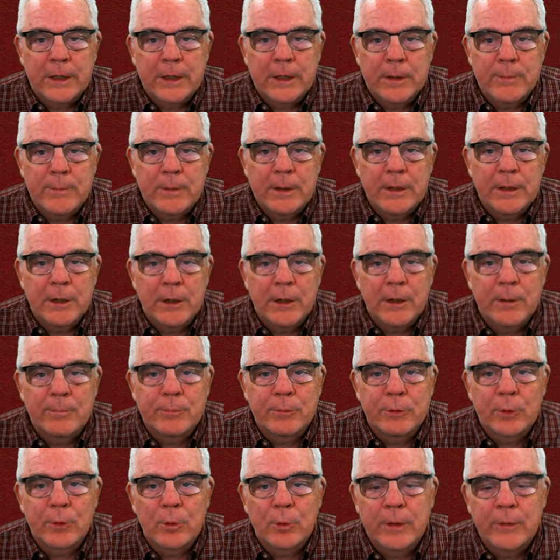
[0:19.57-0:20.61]
aiming up
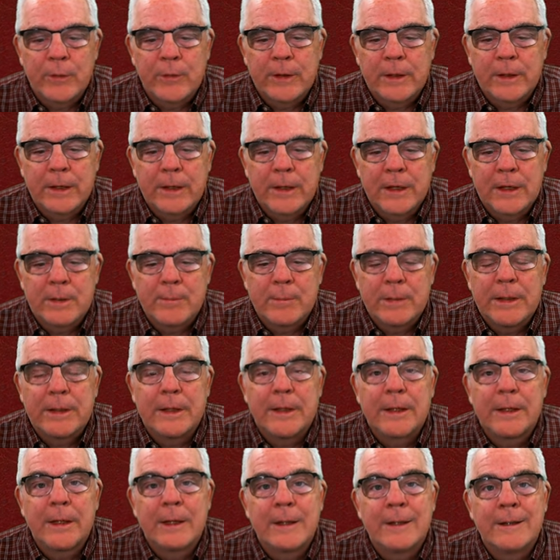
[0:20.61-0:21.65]
toward the enemy
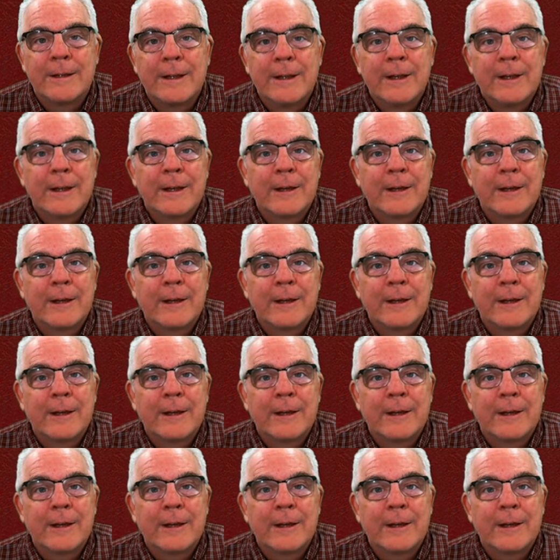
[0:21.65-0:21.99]
king